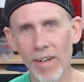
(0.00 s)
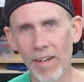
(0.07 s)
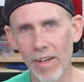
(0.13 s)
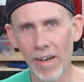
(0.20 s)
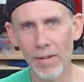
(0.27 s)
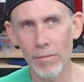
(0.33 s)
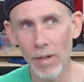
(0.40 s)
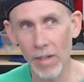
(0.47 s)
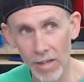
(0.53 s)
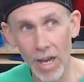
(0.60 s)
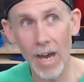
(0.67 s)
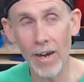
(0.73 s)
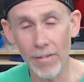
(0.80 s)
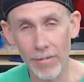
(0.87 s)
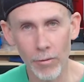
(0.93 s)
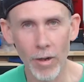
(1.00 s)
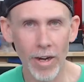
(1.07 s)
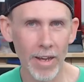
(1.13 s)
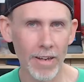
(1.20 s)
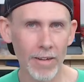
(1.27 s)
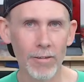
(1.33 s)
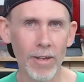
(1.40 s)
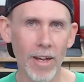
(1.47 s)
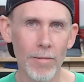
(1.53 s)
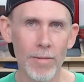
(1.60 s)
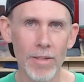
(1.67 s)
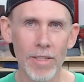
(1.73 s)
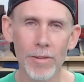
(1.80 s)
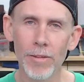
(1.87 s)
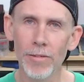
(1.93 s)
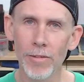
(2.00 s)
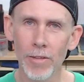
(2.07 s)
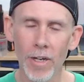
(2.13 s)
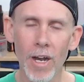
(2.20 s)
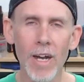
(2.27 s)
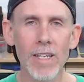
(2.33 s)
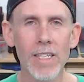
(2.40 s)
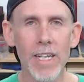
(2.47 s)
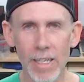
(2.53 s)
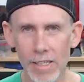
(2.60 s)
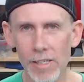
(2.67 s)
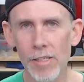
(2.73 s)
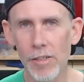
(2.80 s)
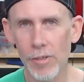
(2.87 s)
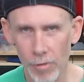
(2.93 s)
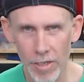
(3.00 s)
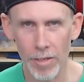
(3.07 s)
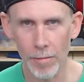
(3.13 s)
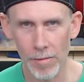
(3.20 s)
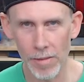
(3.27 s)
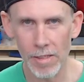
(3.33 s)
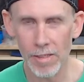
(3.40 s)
a lot of what I what I've been doing for content is streams,